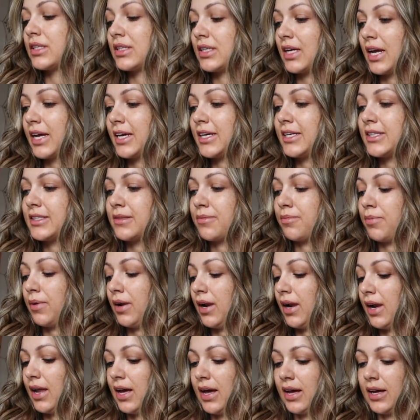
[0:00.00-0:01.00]
today's
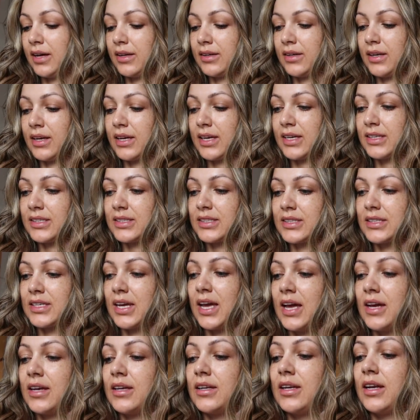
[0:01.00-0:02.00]
plan, it's
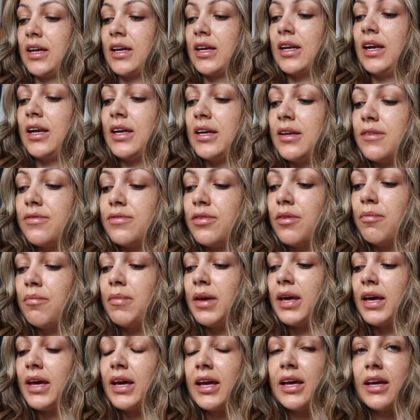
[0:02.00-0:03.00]
technically, for
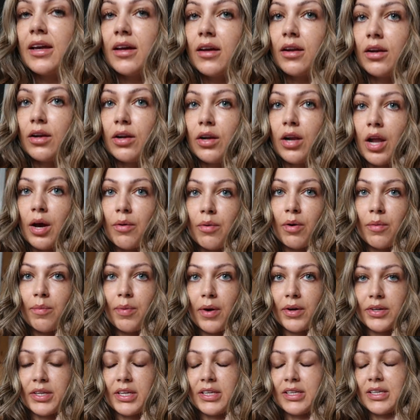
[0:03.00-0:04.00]
me, lower
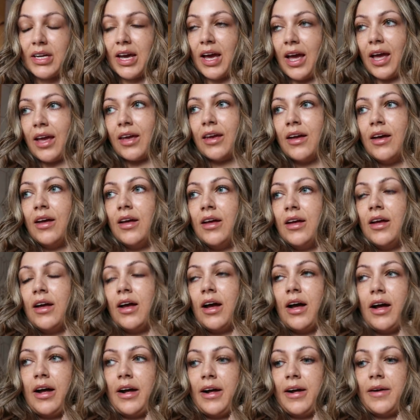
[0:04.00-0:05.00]
body day.
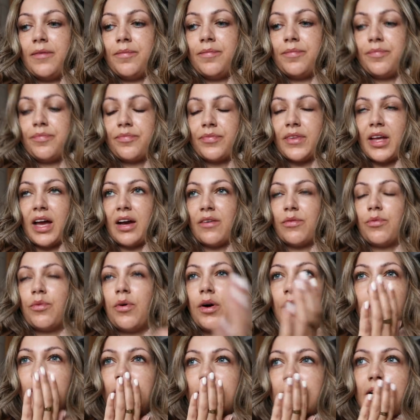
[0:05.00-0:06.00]
I've
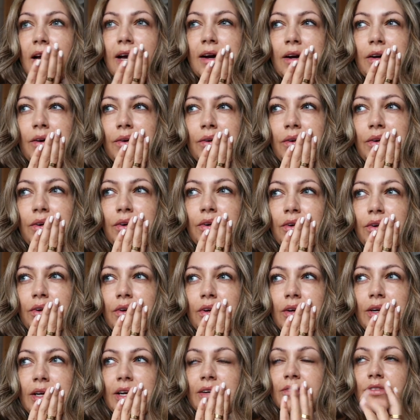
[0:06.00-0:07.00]
worked out,
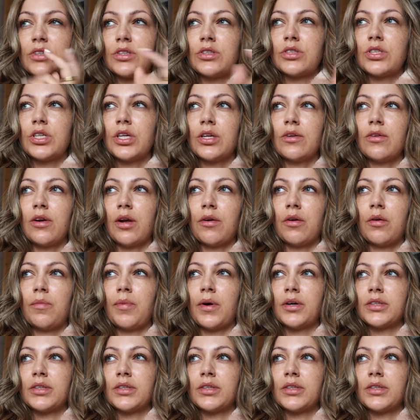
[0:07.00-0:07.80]
I've done 2 lower